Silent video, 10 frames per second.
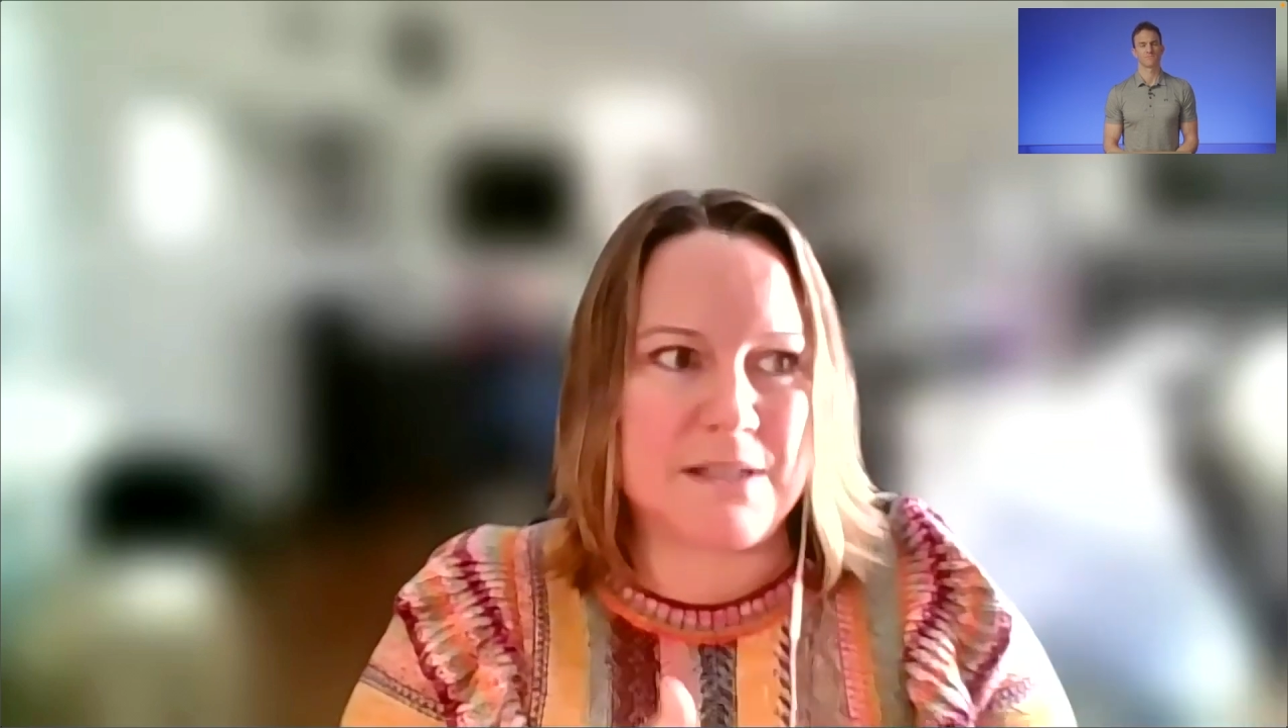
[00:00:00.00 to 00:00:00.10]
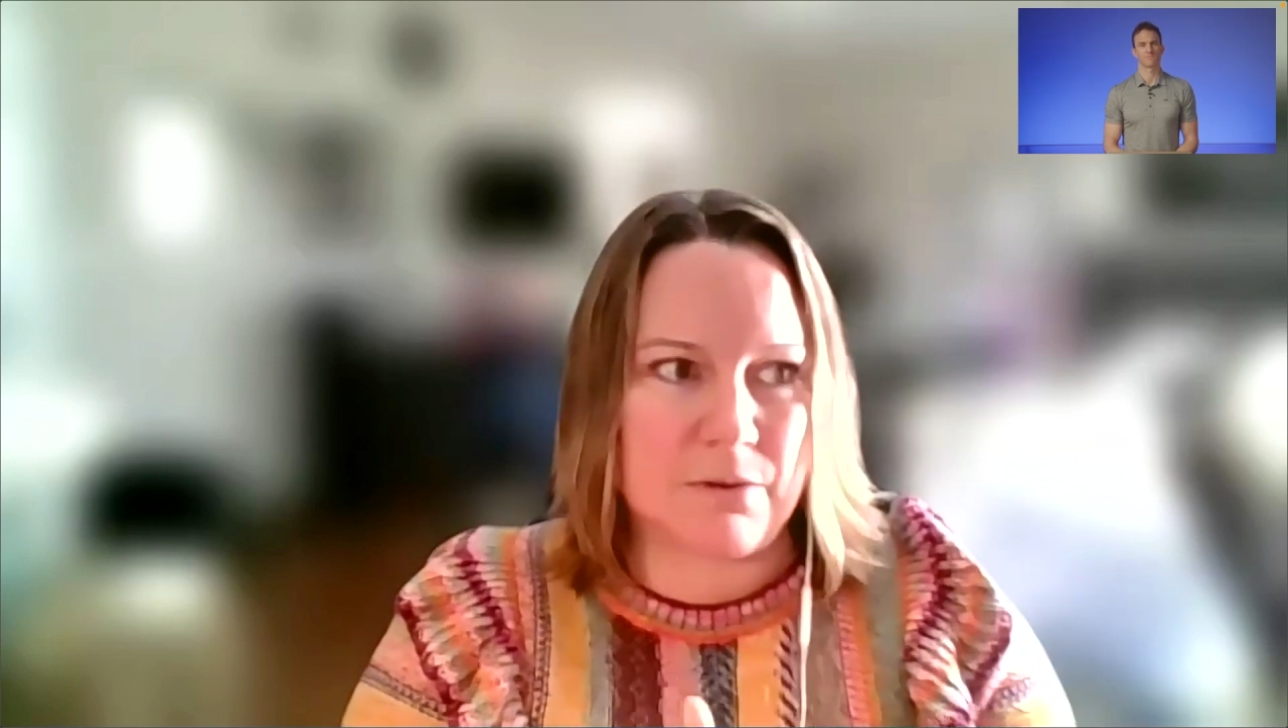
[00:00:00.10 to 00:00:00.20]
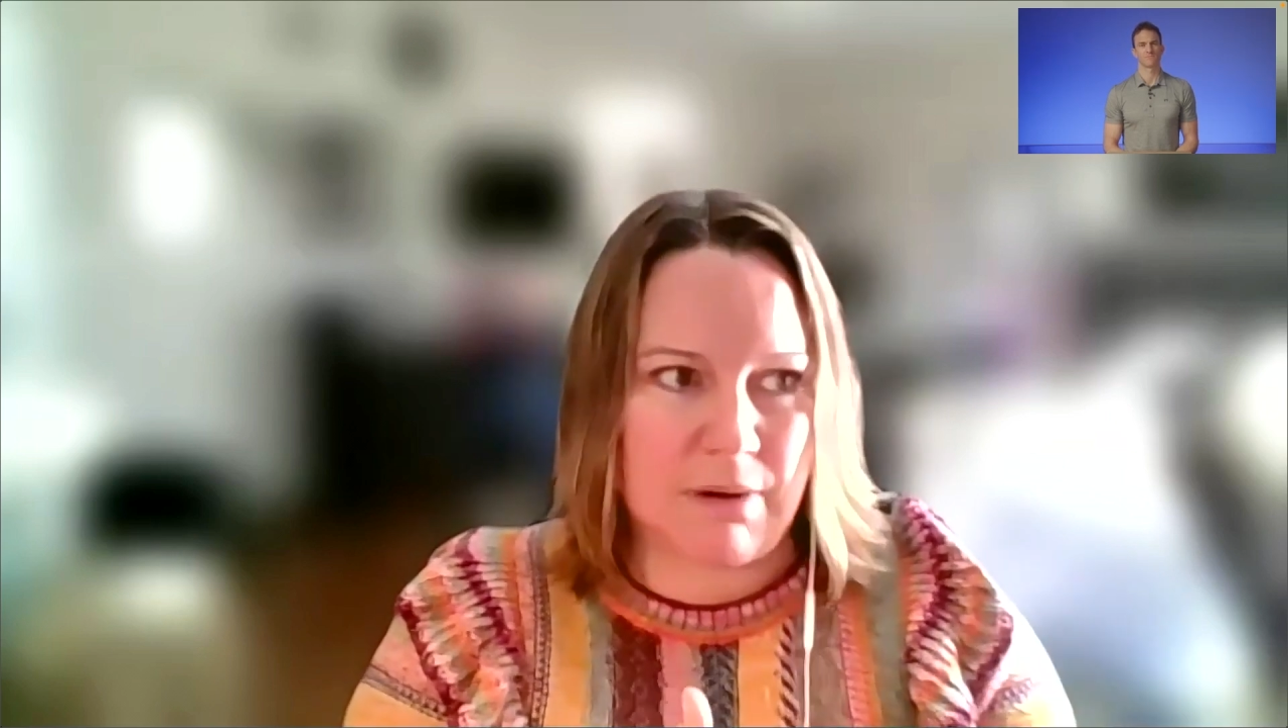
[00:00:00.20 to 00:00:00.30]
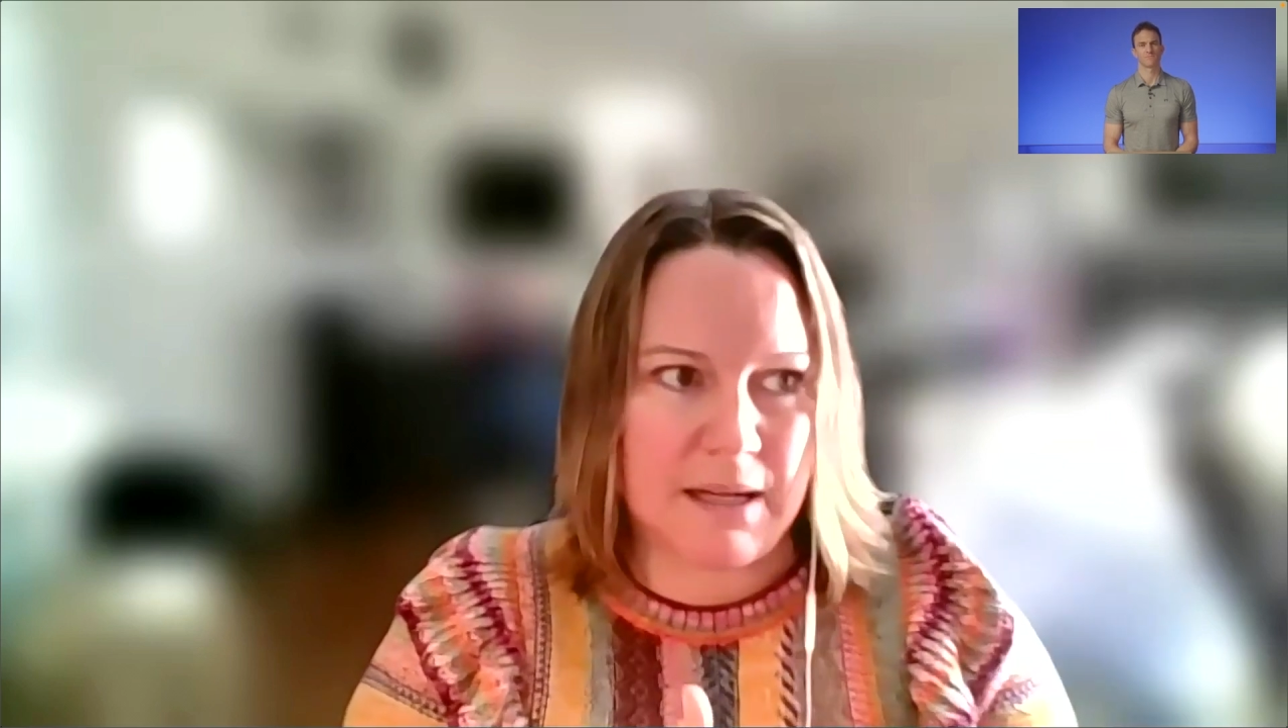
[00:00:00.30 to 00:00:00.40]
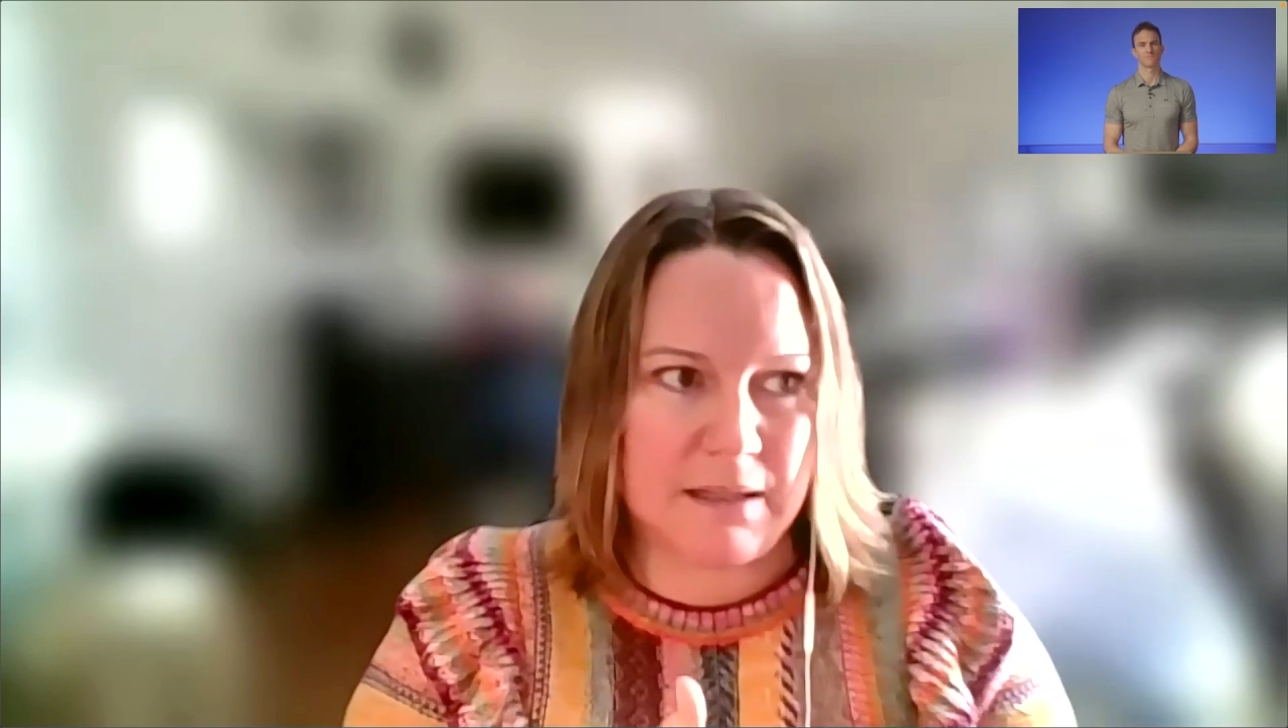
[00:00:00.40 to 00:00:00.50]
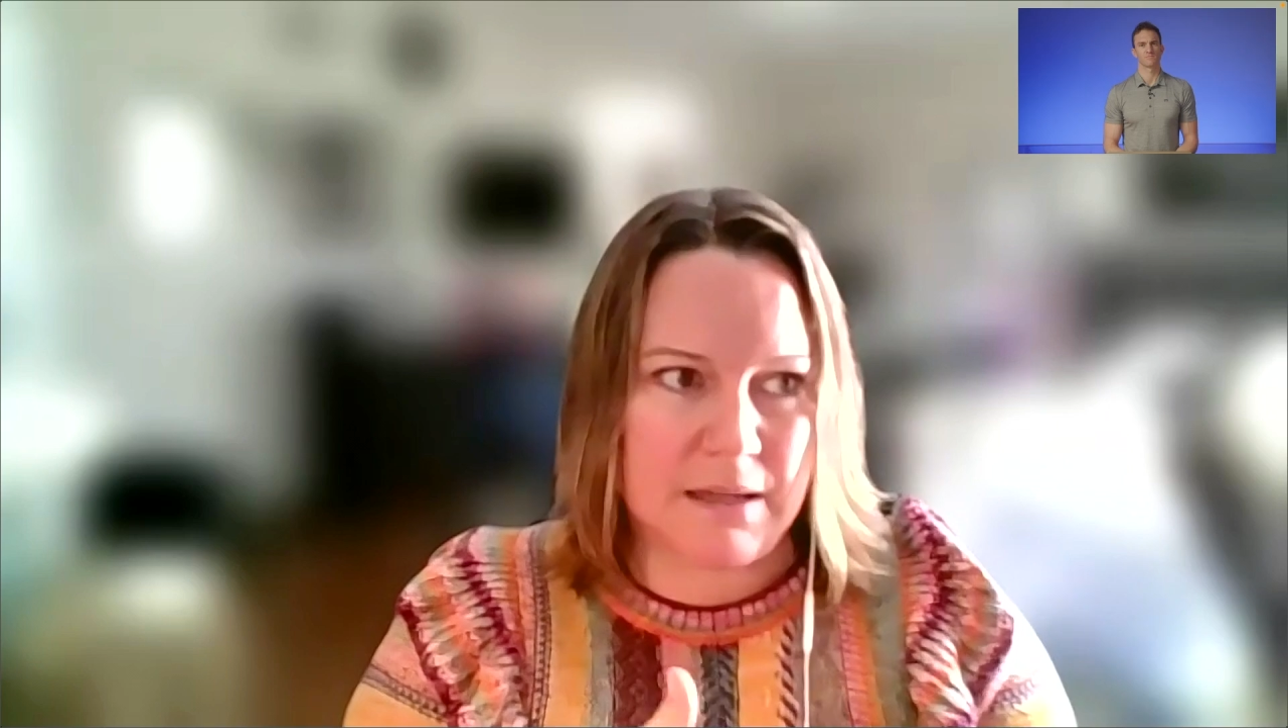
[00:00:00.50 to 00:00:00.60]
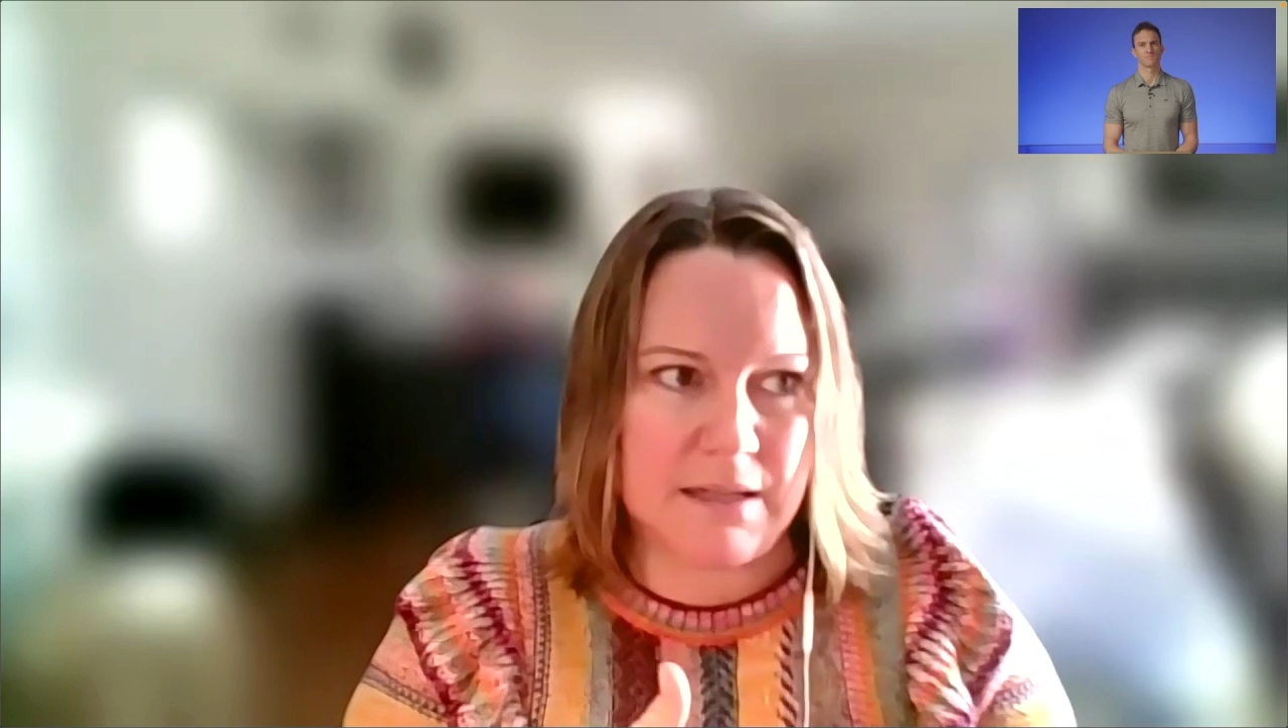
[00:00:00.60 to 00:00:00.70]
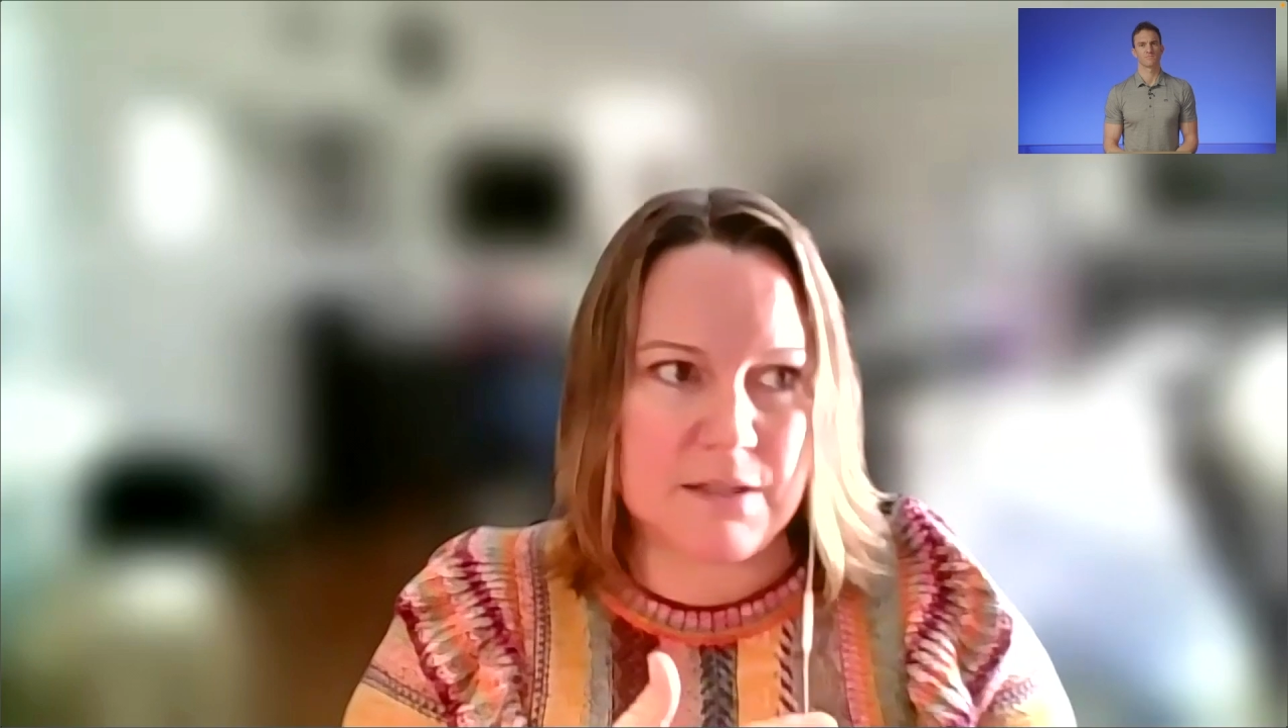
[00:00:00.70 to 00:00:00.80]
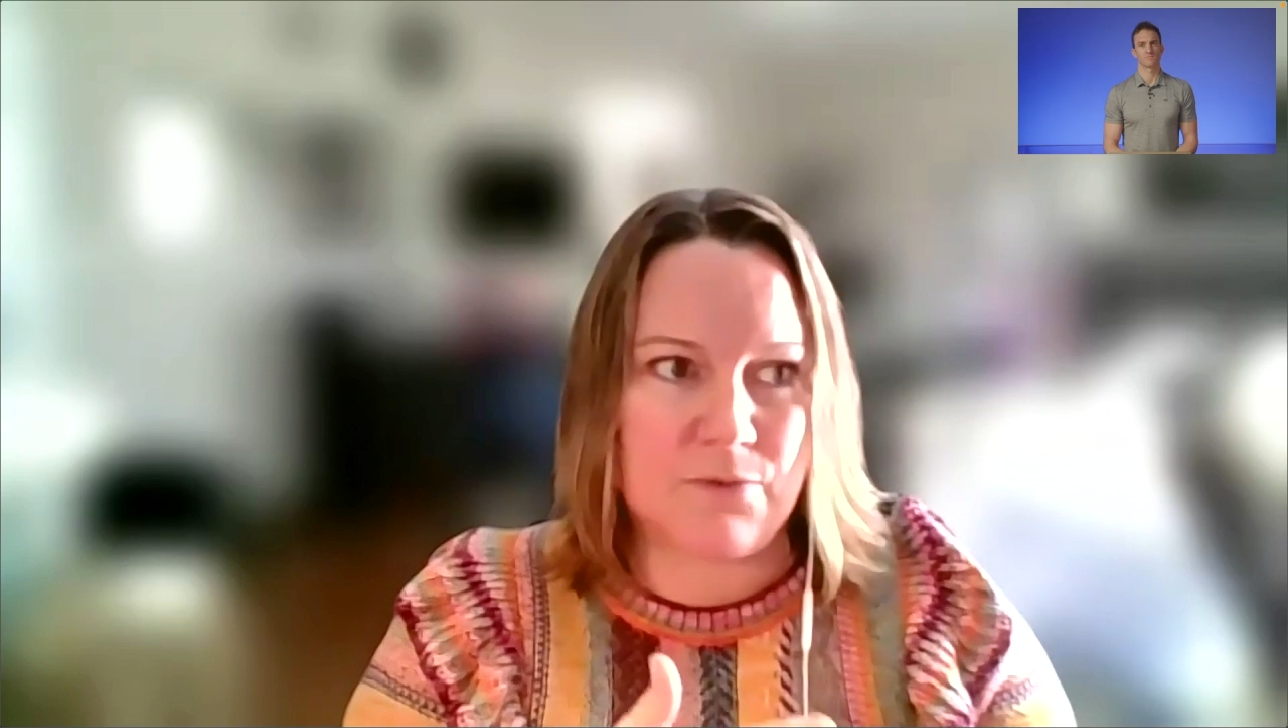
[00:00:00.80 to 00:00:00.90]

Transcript: to recognize